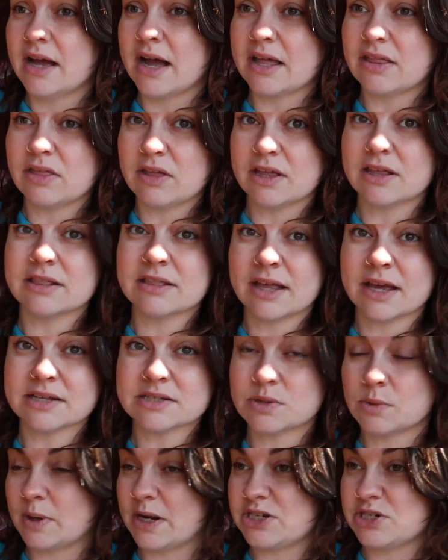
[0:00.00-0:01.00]
I think
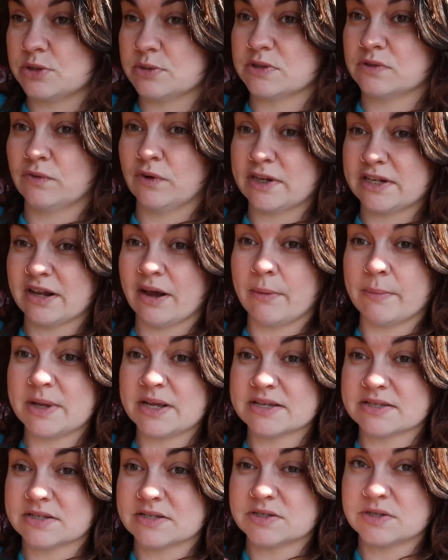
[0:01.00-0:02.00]
that's why she was freaked out,
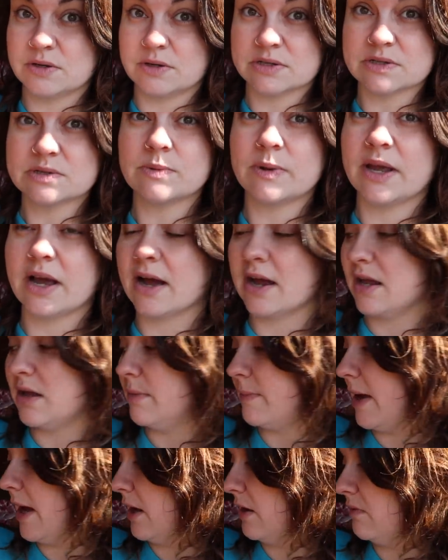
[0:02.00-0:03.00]
because as soon as we got
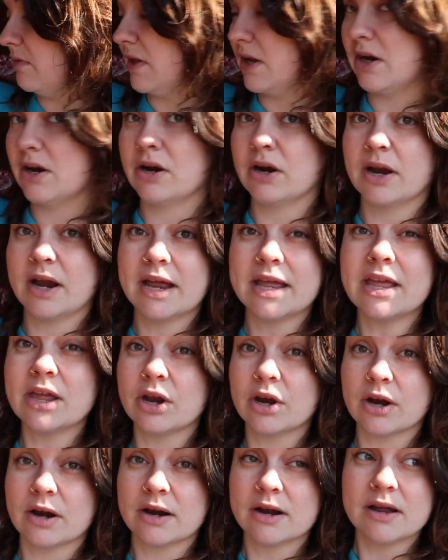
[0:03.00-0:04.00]
him out of there
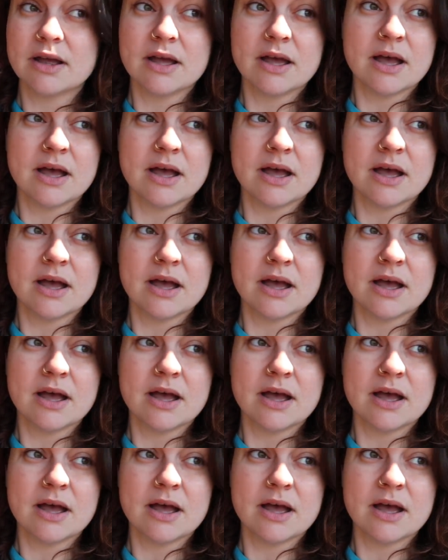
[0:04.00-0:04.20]
here,